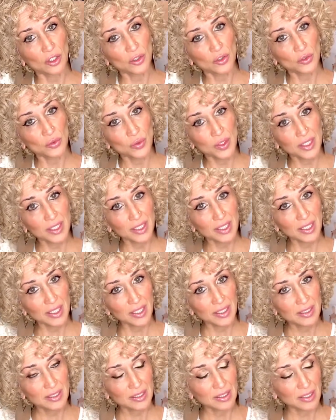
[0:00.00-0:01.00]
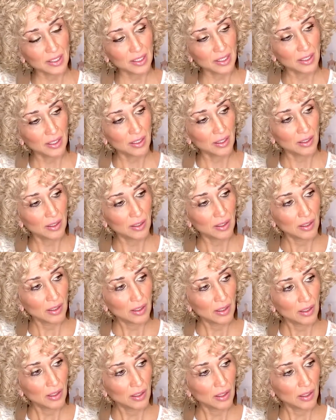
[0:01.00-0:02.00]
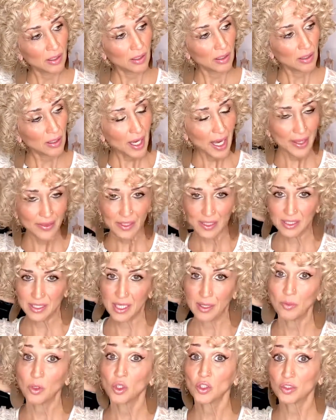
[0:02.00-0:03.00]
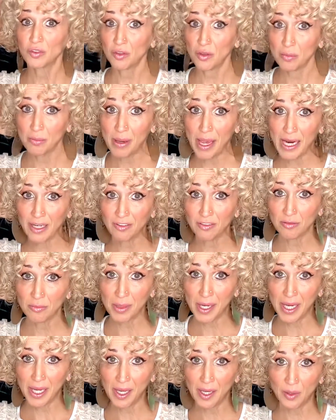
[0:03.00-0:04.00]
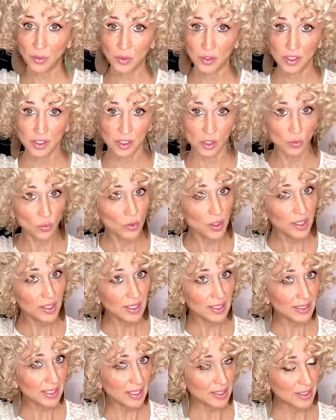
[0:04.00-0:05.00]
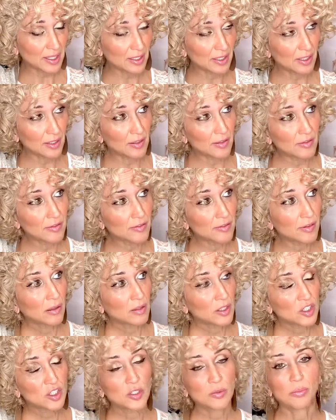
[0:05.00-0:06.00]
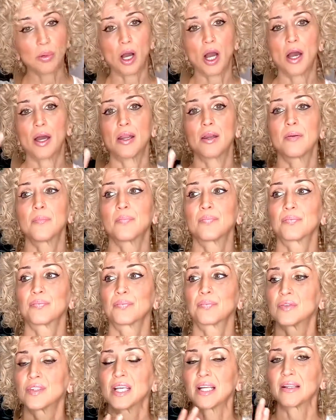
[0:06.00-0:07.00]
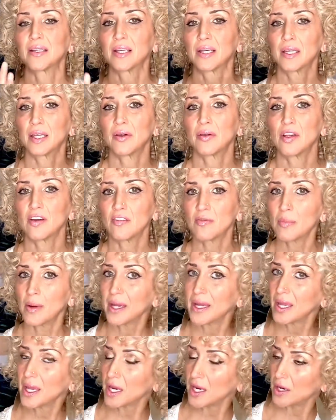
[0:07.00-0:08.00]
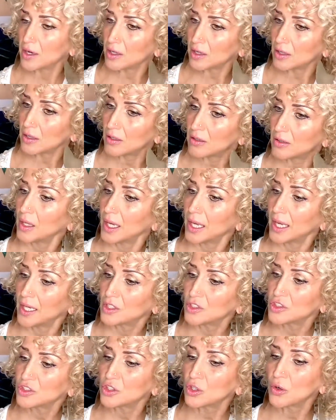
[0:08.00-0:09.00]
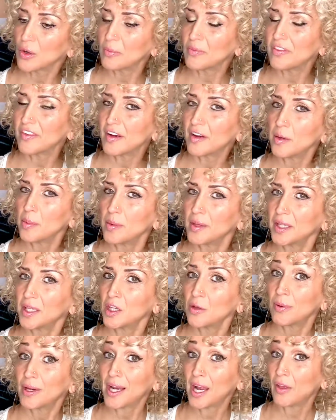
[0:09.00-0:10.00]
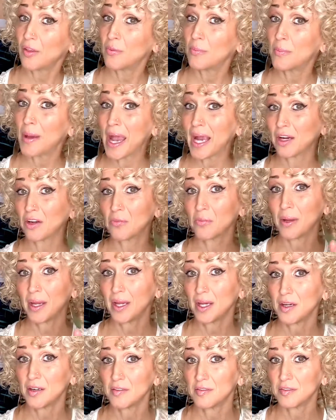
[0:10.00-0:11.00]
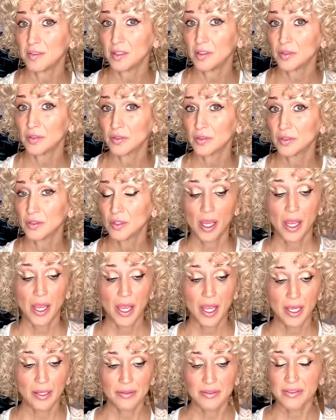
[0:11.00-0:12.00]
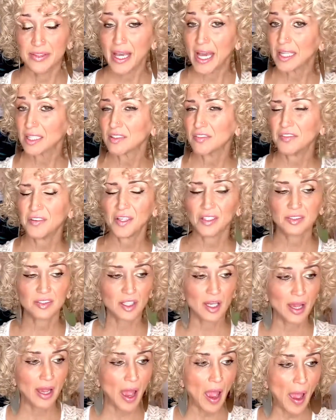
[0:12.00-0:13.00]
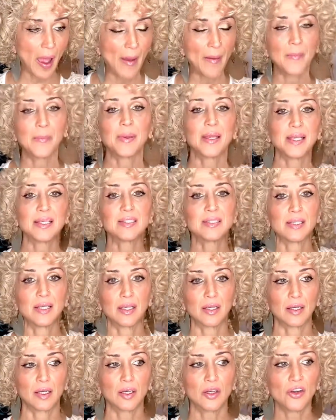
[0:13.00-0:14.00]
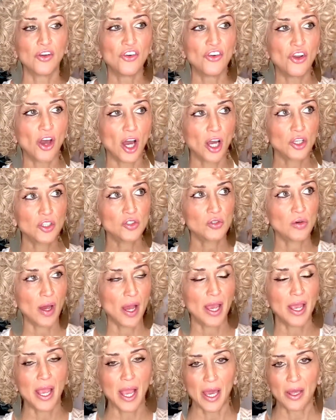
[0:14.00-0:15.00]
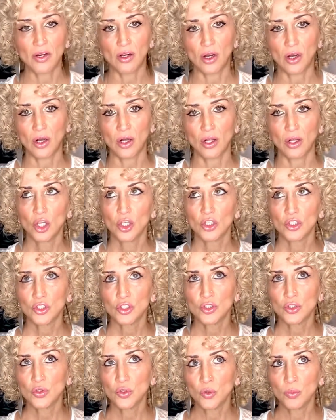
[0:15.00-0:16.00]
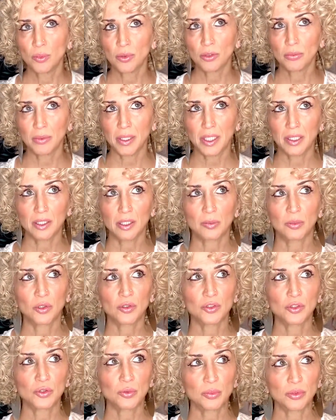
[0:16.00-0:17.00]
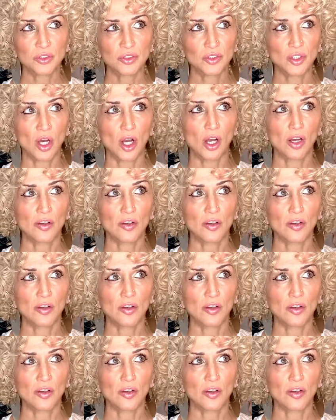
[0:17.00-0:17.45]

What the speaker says: really easily. And the same goes for the back of my head, which is a really sensitive spot, delicate area of my hair. And so I'm very picky about how the back of my hair feels. And that's felt amazing. Not dry at all. Super malleable, super soft,